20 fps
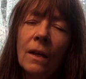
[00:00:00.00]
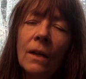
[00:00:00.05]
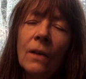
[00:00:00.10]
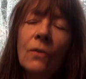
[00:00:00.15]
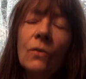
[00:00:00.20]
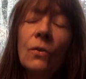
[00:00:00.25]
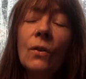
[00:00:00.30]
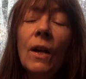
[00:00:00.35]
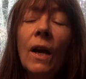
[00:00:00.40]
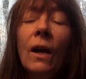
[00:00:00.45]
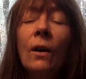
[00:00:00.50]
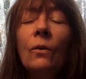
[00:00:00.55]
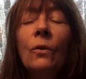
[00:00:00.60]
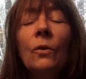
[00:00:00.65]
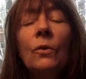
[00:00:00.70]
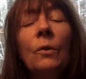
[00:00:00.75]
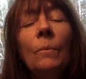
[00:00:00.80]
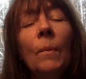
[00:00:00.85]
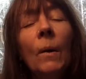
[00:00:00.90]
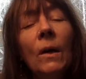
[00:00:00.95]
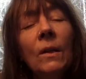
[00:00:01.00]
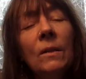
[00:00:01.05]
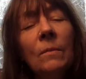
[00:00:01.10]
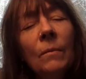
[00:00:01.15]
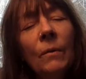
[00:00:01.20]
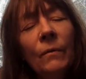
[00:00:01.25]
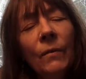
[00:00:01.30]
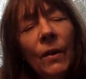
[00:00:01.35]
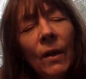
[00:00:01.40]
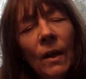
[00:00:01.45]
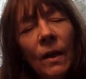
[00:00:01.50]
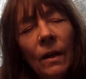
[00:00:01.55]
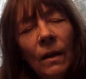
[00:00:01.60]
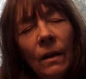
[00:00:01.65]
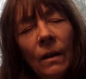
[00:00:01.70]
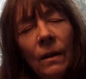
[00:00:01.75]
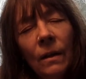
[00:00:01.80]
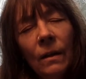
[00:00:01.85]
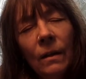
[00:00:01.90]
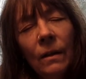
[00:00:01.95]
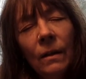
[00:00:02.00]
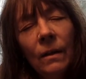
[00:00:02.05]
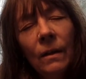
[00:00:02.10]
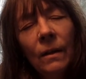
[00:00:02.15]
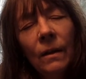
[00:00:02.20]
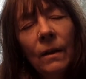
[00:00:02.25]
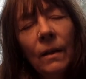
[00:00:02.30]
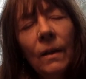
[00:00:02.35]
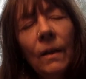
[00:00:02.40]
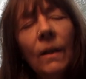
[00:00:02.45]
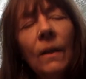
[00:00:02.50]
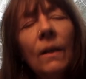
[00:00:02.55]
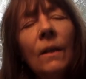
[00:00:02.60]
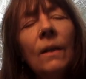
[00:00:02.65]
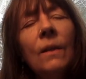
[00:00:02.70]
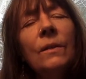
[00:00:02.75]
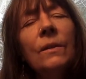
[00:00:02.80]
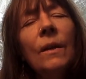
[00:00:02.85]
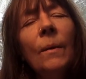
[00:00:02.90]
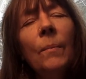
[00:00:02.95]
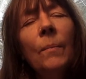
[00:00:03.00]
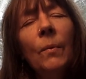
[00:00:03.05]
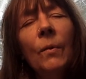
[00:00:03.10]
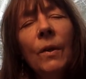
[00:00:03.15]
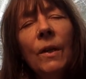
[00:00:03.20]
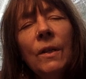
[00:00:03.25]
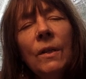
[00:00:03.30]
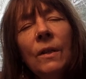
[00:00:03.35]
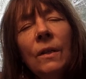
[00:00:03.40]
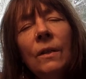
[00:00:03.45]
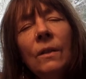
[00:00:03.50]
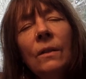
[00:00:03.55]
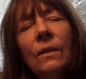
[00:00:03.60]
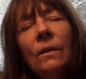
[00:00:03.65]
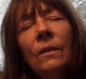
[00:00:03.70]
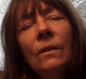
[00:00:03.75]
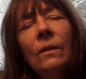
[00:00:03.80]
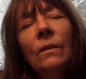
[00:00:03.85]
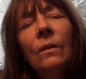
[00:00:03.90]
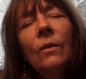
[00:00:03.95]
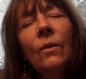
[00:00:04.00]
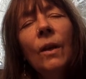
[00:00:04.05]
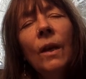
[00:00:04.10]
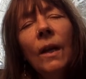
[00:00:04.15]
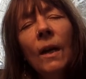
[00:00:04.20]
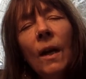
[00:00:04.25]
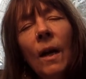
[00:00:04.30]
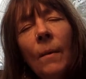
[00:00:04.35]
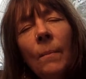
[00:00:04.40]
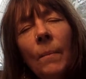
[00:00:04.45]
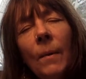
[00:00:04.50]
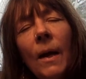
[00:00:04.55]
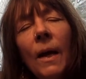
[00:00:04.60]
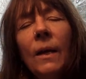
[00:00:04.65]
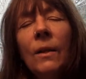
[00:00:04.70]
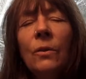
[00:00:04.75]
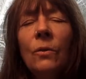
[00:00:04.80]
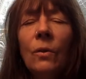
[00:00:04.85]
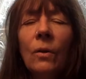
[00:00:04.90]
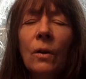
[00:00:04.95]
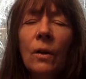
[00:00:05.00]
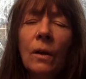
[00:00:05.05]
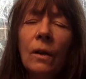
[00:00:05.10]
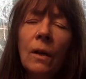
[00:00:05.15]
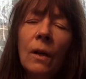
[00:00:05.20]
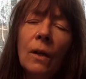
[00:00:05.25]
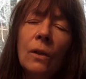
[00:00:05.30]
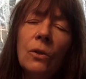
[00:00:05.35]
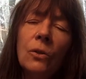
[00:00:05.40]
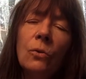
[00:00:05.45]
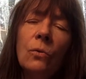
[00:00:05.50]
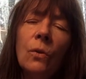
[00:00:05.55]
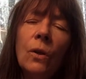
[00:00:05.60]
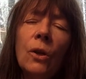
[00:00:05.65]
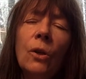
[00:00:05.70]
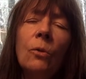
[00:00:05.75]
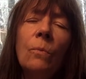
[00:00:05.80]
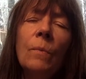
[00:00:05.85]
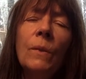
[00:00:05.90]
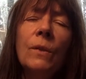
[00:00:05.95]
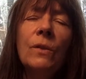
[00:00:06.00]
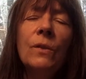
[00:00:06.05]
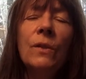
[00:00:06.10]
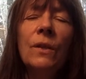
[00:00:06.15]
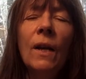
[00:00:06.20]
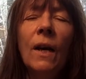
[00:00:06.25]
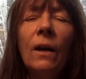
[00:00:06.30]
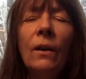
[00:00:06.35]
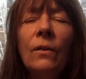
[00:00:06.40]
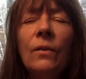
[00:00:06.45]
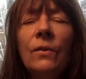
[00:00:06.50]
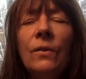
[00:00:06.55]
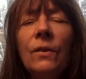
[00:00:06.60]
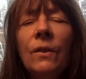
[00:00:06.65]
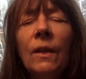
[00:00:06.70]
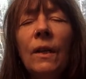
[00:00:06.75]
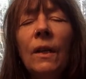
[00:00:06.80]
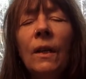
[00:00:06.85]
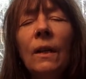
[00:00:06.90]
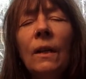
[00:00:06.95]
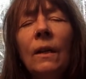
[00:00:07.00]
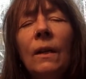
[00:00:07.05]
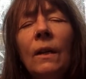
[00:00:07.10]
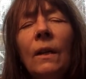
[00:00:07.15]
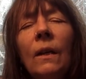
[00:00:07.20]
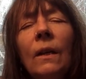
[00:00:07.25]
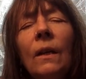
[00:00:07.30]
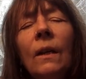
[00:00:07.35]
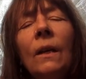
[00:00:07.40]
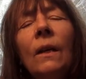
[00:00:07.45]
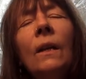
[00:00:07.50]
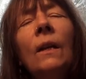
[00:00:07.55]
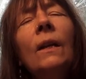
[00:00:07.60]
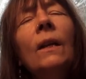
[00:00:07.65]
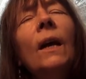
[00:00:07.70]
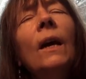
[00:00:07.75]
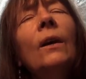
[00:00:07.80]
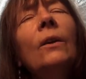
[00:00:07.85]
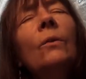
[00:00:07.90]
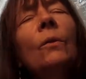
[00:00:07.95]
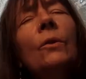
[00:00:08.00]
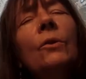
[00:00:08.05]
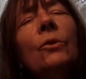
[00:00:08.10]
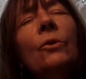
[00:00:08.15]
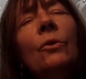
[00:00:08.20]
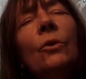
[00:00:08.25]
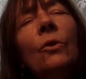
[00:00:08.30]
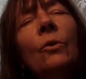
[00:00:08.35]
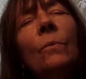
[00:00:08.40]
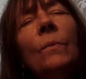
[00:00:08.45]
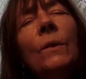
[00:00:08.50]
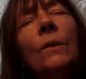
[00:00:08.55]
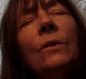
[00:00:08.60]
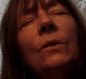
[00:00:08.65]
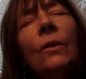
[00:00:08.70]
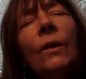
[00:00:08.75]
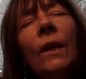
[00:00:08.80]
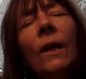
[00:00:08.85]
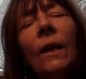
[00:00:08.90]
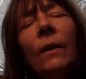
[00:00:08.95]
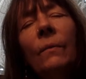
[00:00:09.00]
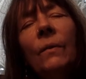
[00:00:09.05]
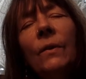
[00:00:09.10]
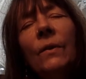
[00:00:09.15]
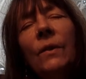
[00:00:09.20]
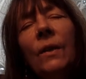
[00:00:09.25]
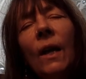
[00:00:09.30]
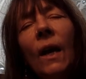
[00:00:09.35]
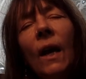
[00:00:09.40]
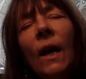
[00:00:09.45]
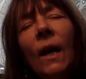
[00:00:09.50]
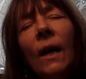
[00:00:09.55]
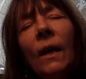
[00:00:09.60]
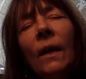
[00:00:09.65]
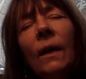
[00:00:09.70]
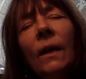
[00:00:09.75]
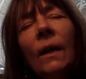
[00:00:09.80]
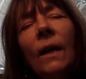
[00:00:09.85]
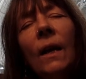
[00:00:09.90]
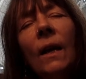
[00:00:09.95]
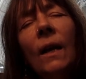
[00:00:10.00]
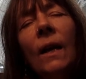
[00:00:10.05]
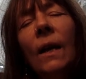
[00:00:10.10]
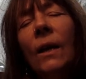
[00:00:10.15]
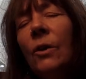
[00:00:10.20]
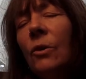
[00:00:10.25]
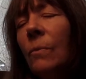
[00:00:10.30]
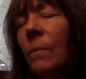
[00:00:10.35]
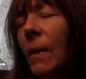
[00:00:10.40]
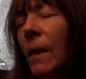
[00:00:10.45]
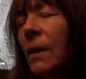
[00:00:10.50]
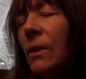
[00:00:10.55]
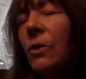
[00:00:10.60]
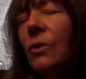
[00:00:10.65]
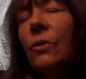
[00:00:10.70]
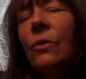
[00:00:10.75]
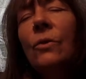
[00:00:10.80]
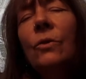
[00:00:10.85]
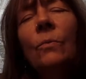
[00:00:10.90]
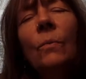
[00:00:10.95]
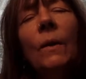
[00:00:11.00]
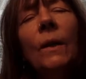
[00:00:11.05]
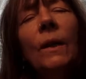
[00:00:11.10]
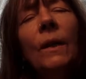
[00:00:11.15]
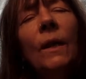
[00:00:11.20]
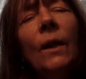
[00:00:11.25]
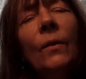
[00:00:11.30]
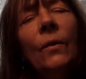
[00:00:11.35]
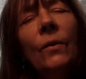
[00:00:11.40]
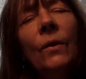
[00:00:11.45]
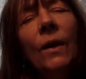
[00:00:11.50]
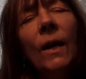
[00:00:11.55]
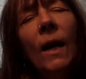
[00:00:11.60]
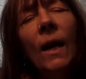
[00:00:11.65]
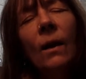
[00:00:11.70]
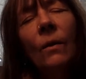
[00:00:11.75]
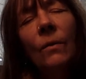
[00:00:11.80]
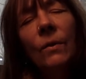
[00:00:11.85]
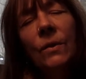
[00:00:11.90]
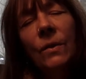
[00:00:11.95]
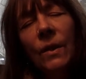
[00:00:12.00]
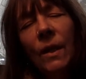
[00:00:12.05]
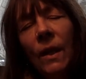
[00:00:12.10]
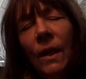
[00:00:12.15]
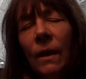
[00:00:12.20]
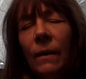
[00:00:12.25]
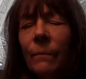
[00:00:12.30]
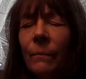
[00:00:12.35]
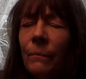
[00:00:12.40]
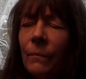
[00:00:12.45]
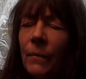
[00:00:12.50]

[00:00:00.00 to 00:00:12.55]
So now you're at the bottom of the hill, separated, looking up, and you're two humans now, you see. Now you're two humans looking at the sky. And you may turn to one another now and say,